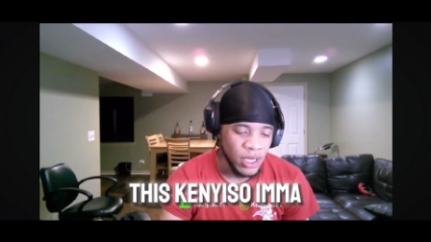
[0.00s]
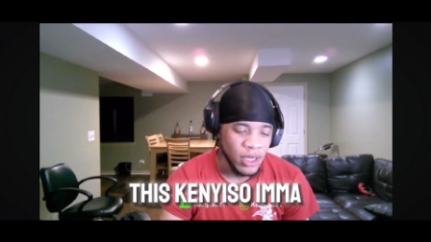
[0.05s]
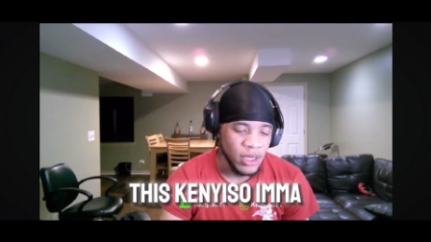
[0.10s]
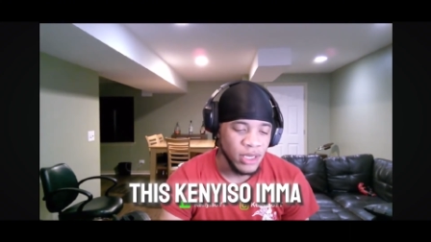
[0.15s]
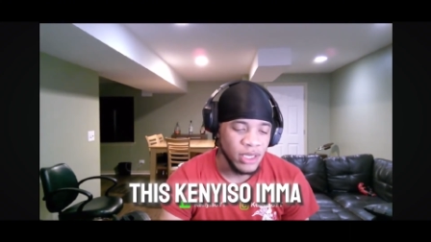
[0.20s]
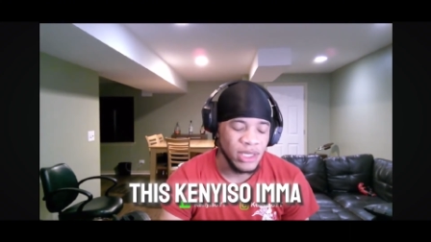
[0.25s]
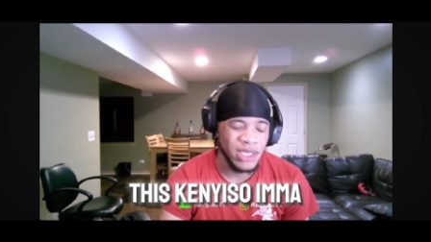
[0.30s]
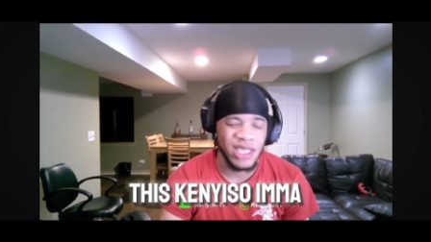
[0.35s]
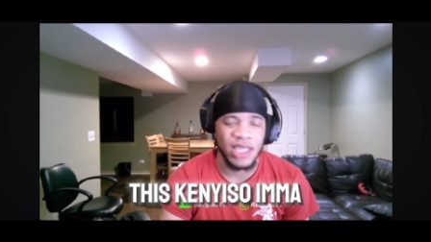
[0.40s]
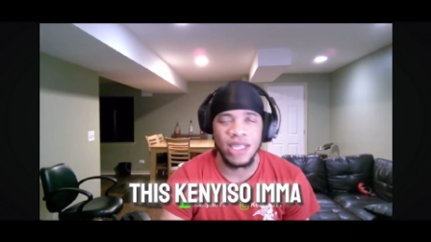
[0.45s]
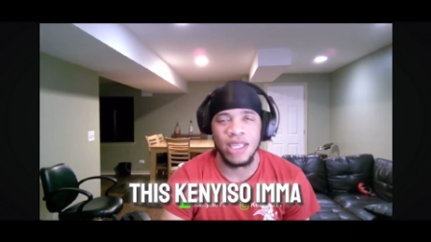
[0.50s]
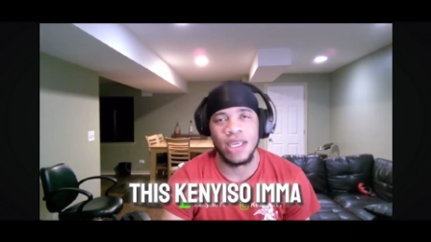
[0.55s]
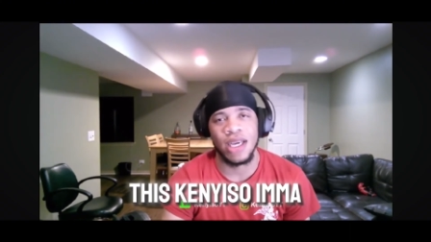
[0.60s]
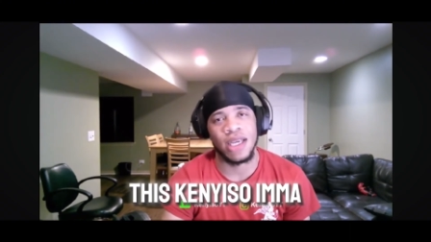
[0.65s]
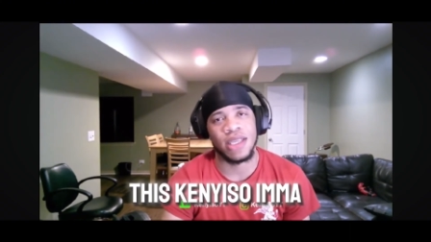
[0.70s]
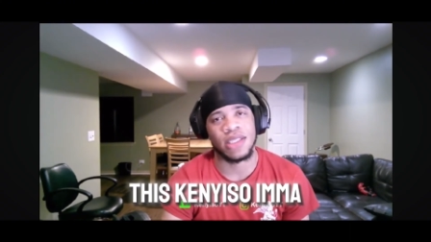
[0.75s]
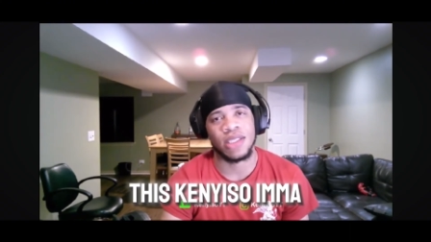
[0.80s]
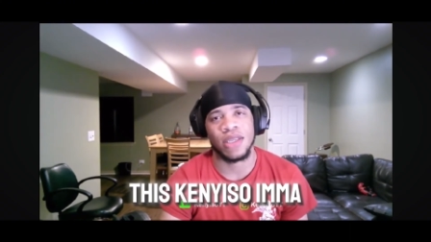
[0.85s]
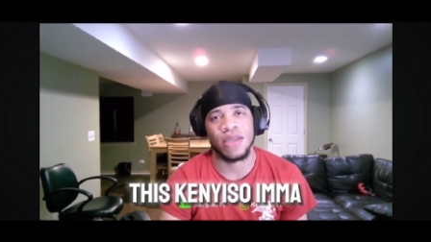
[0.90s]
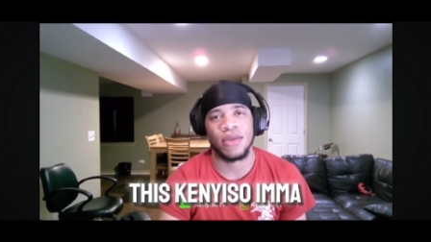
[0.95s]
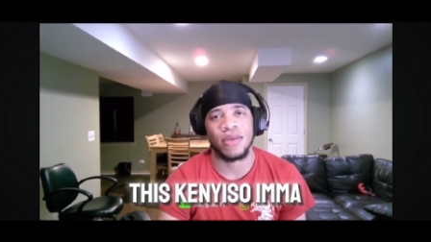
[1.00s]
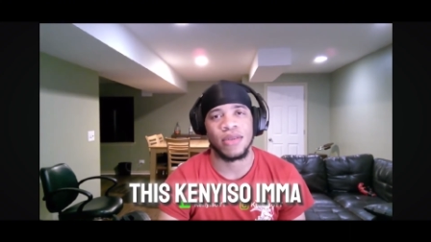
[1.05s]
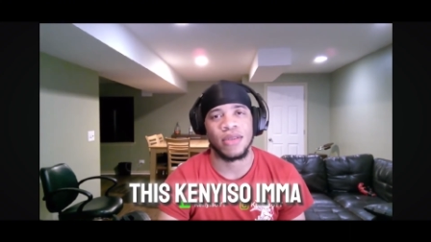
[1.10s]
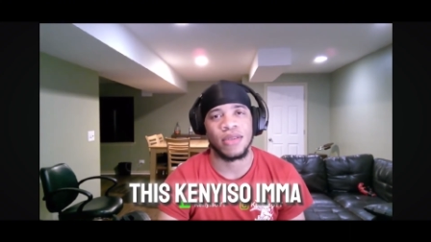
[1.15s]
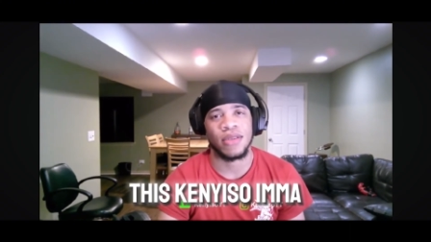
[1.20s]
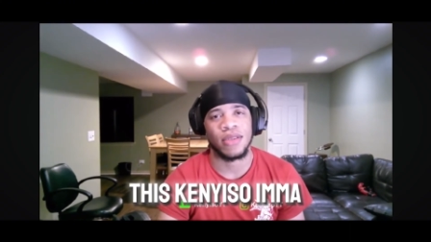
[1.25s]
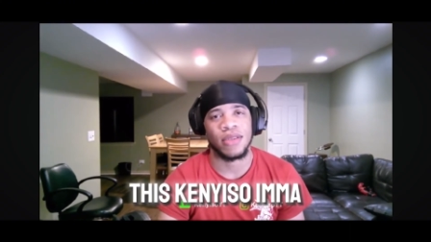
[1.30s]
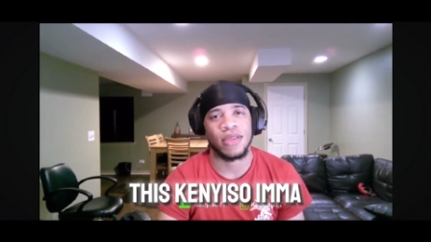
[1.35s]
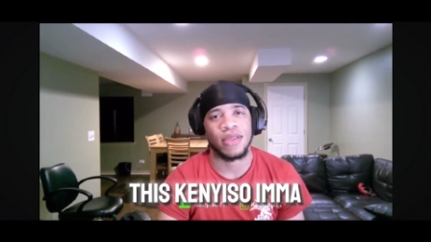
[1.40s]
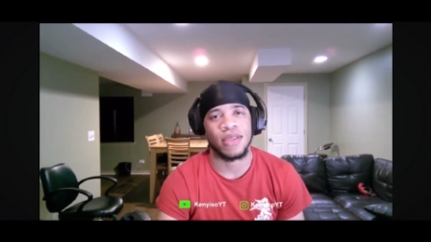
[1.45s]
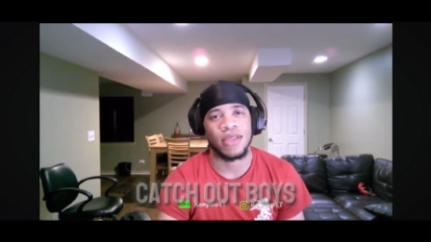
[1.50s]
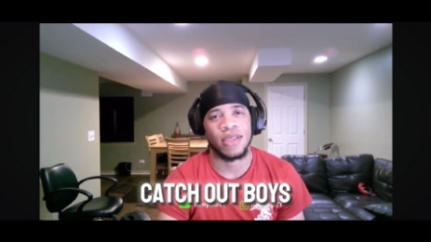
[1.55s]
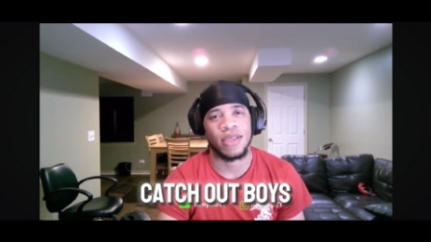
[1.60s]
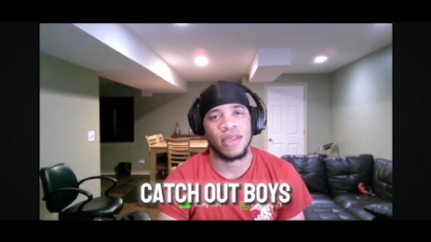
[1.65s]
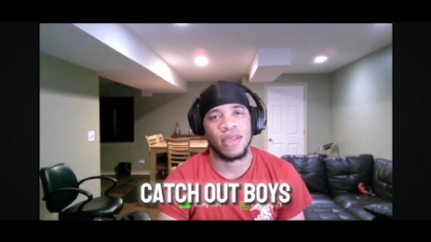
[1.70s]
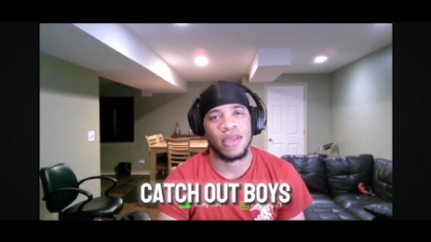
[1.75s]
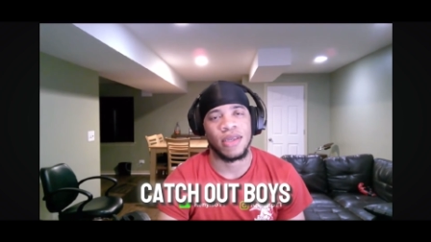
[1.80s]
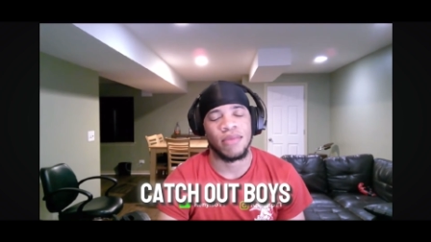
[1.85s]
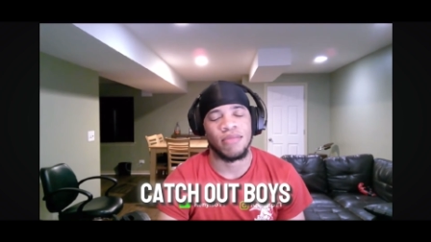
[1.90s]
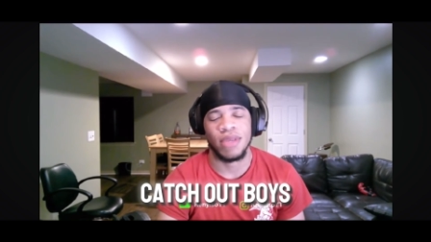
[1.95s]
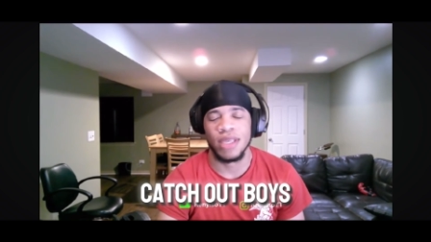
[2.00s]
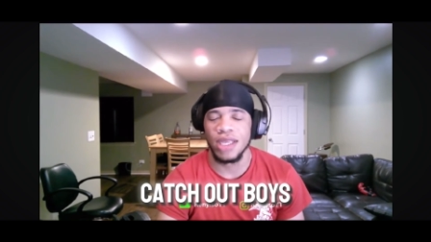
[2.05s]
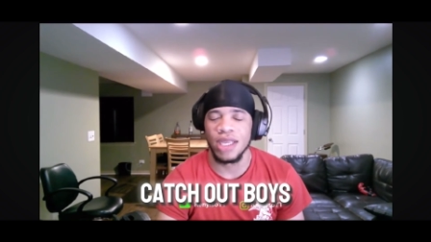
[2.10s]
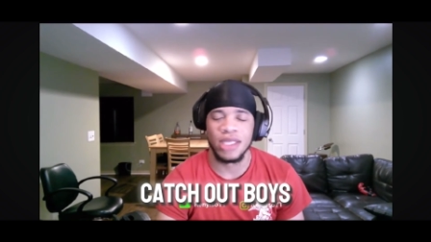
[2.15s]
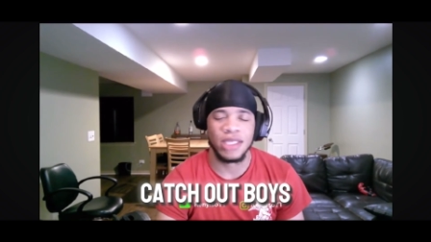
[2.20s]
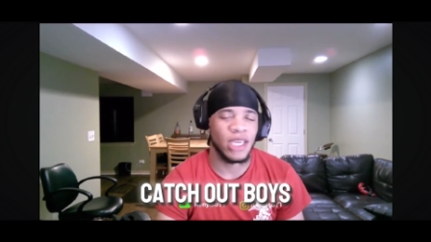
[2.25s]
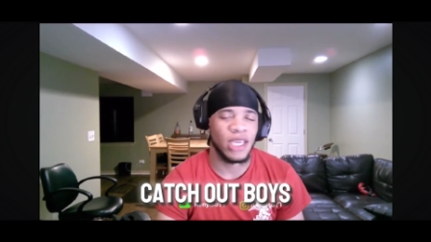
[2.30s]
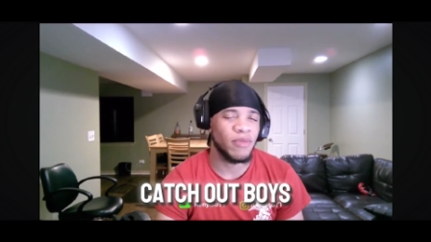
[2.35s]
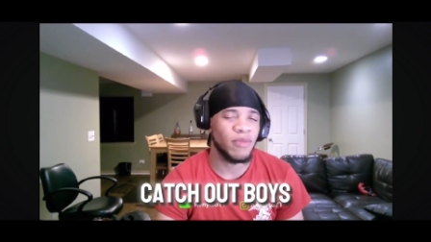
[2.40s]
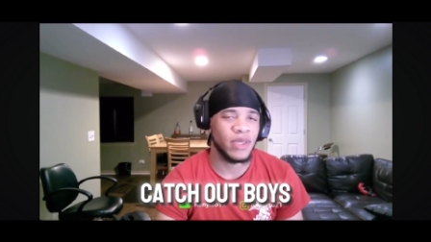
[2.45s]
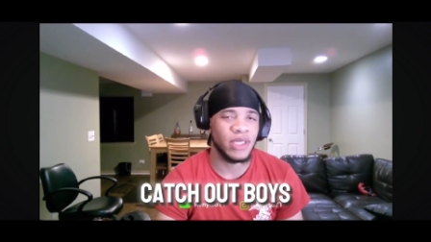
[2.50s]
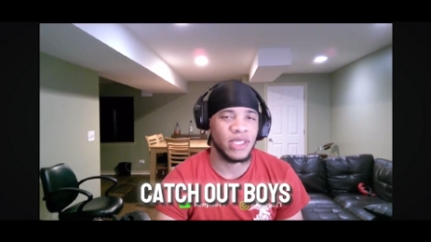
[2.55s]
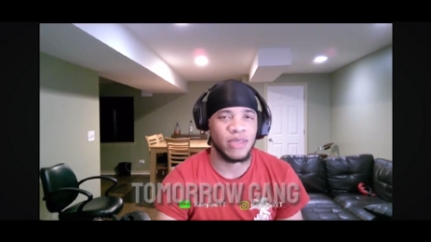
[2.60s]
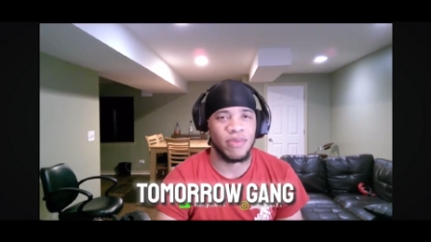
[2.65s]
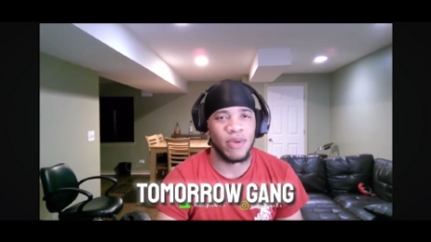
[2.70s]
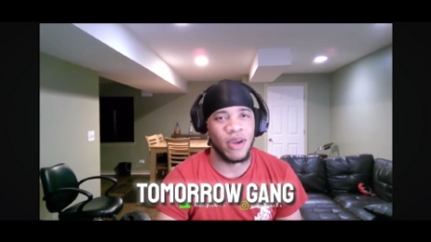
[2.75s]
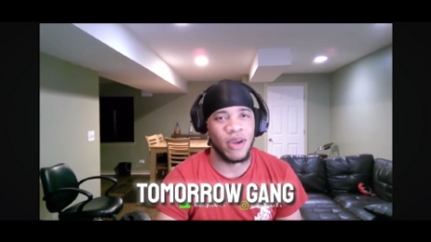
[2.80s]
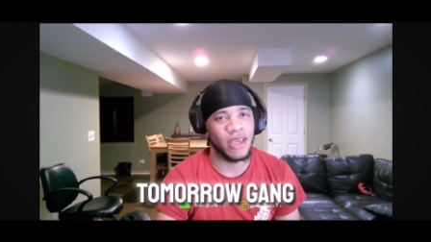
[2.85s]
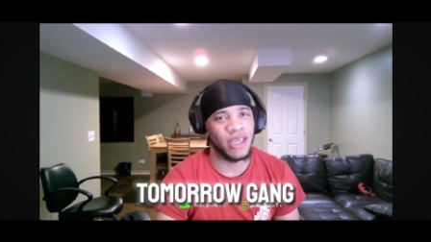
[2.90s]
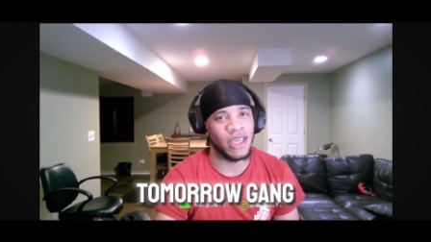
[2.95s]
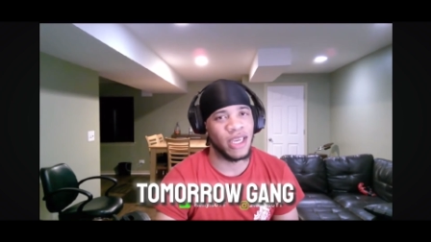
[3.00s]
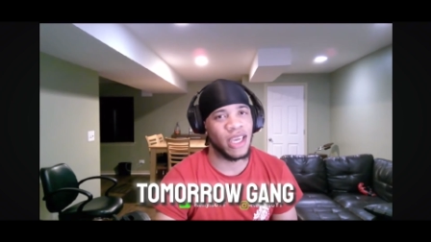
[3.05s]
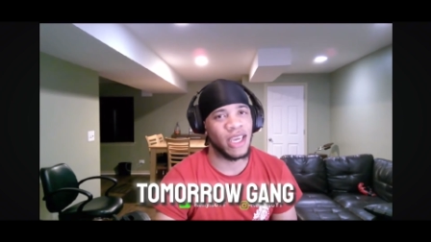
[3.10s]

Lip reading: It's Kenny Osso. I'll catch y'all boys tomorrow.